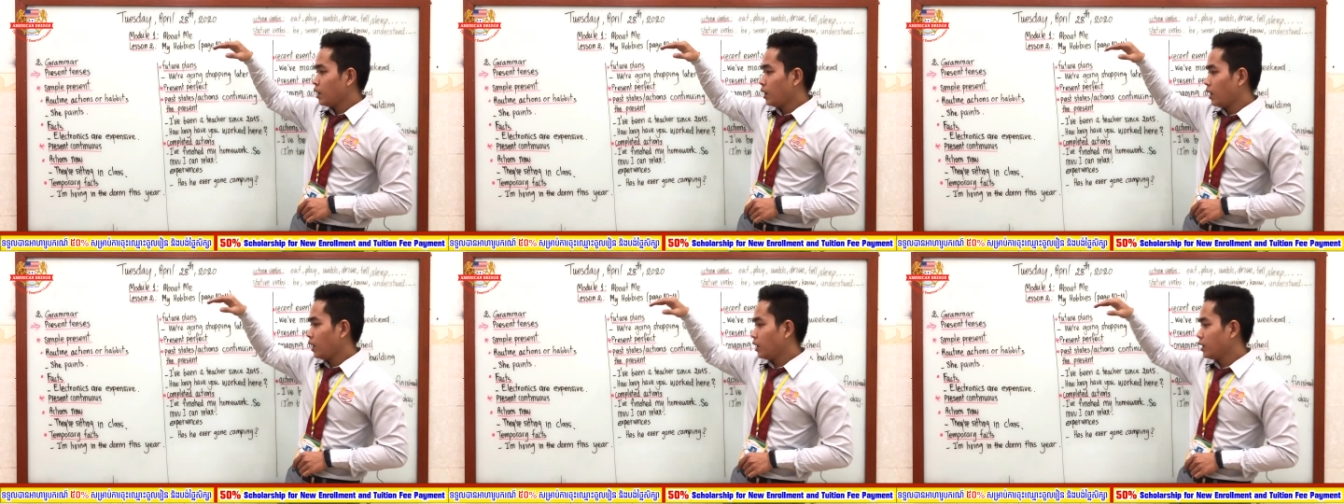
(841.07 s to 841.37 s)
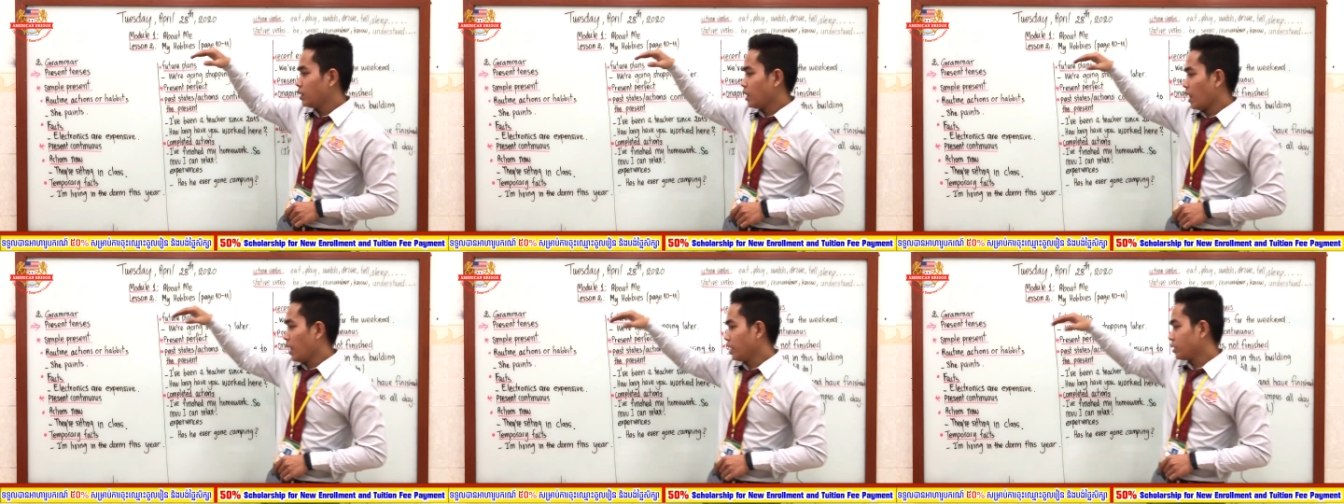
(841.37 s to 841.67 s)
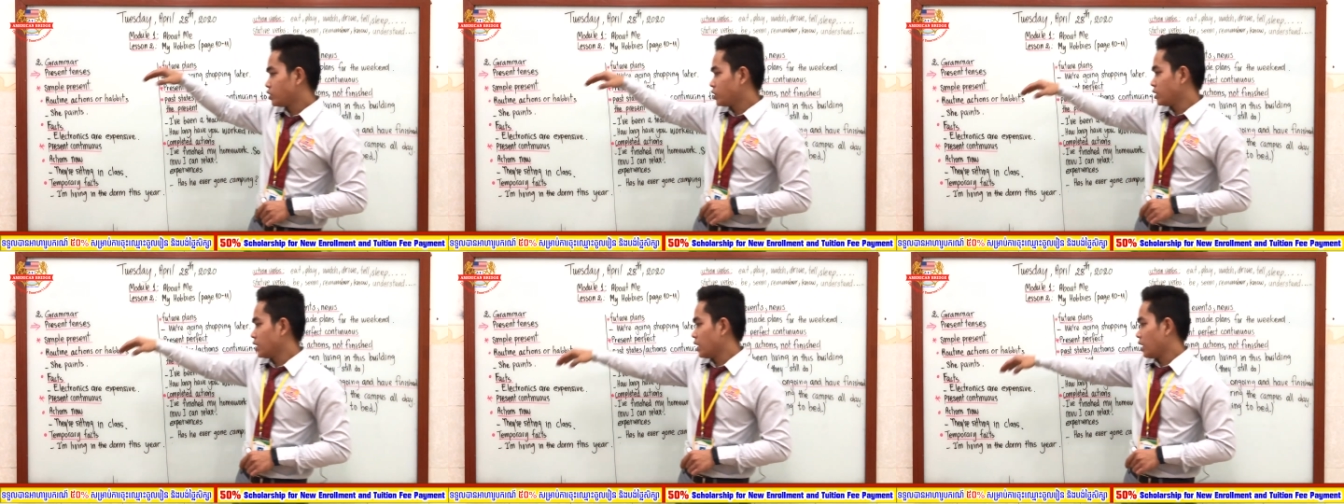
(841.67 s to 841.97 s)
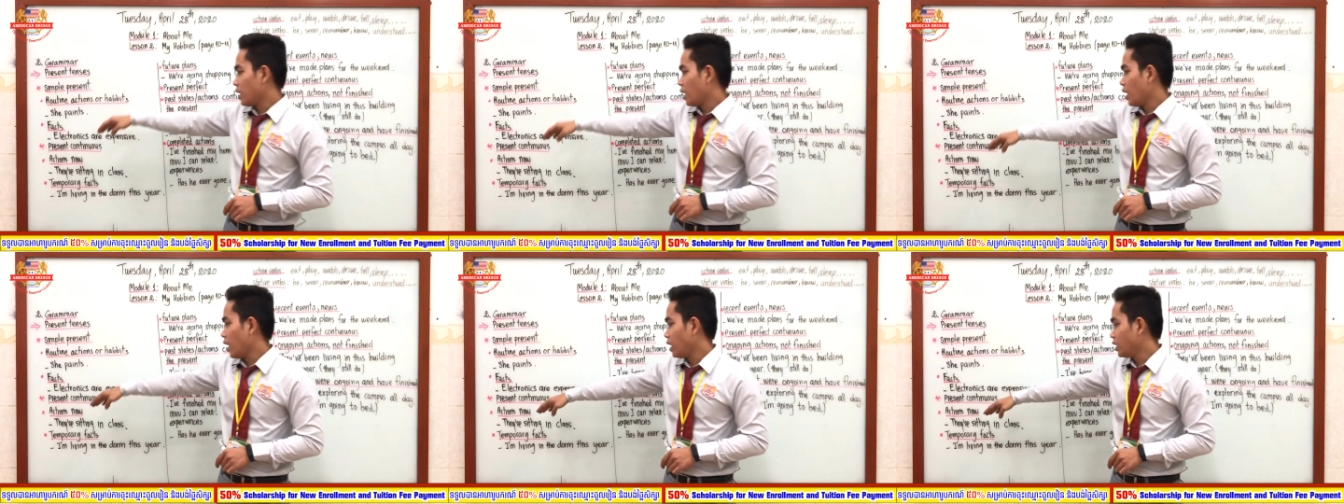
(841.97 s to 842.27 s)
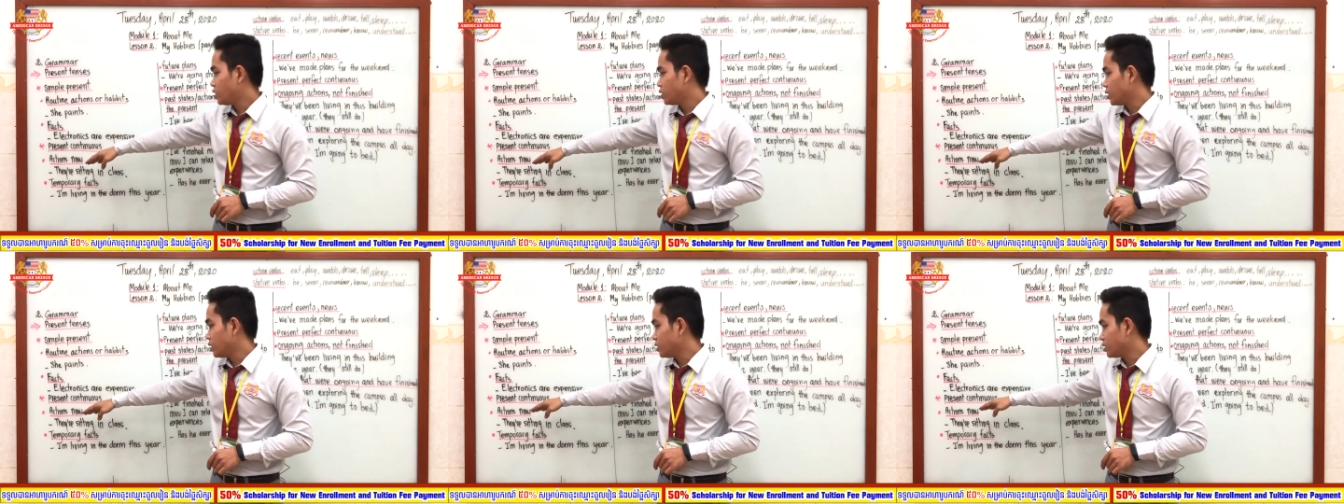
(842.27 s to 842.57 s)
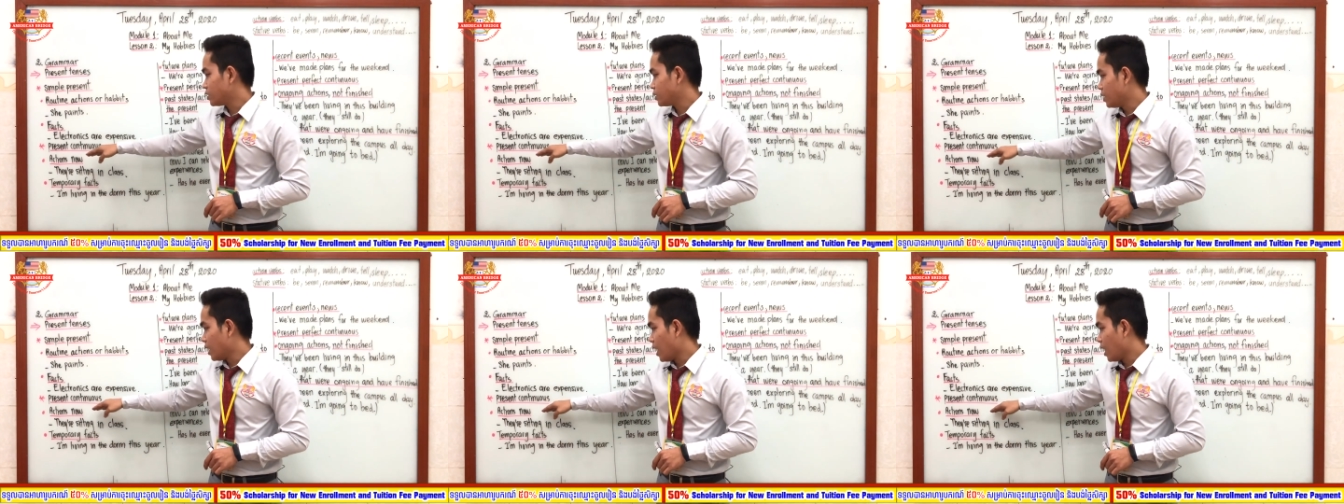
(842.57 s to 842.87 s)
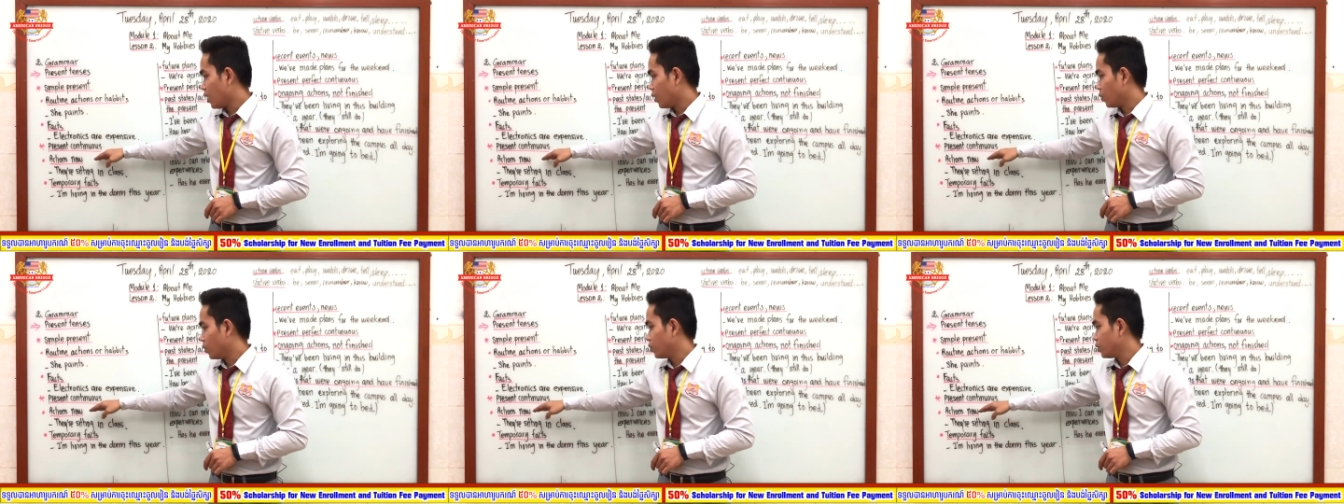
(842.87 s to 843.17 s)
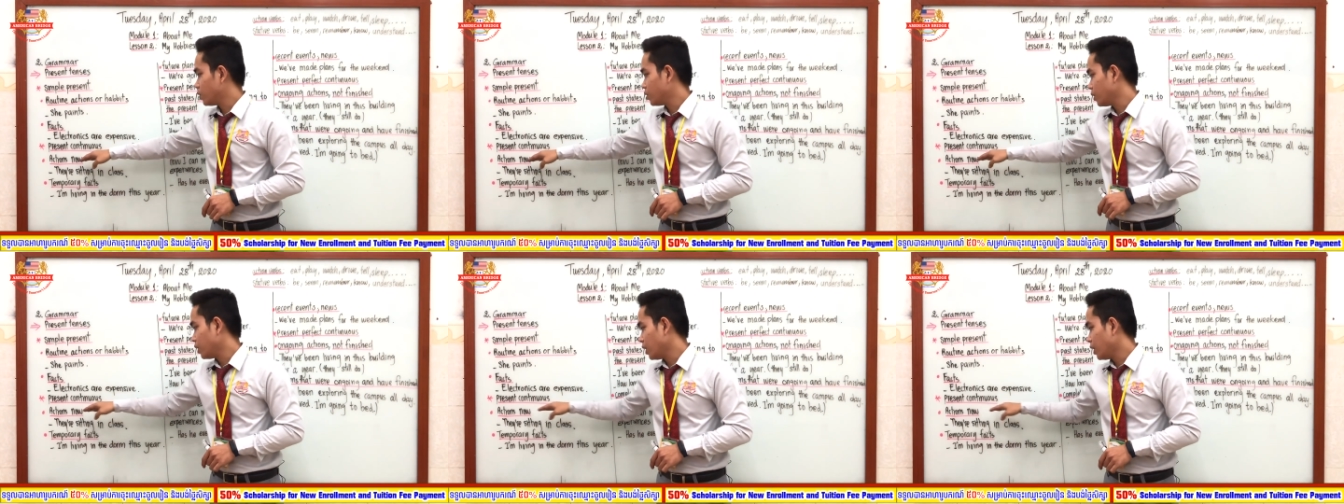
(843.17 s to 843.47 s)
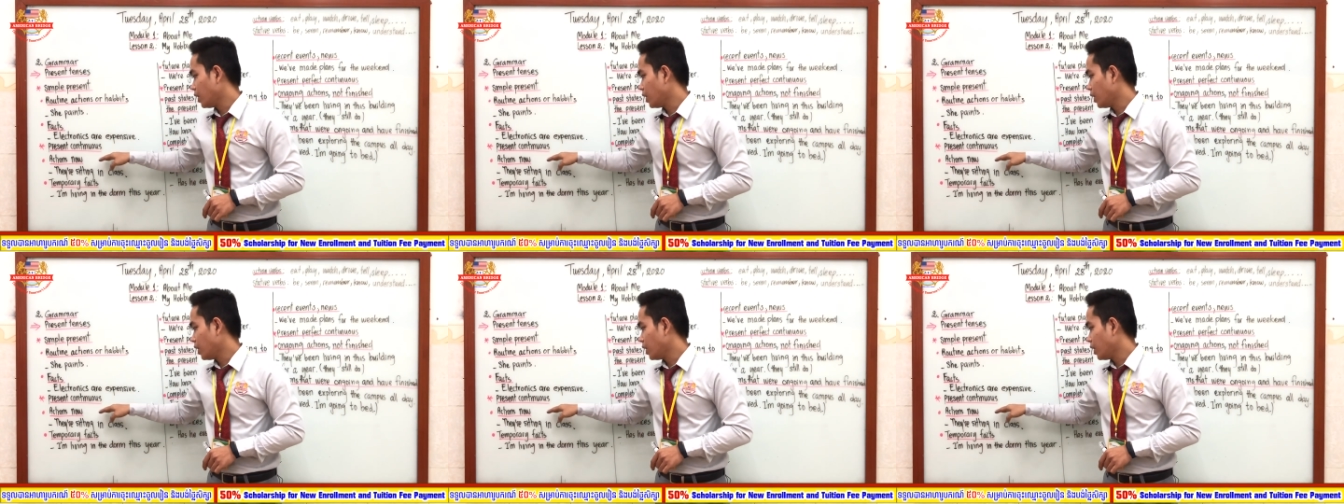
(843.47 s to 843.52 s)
In the actions now,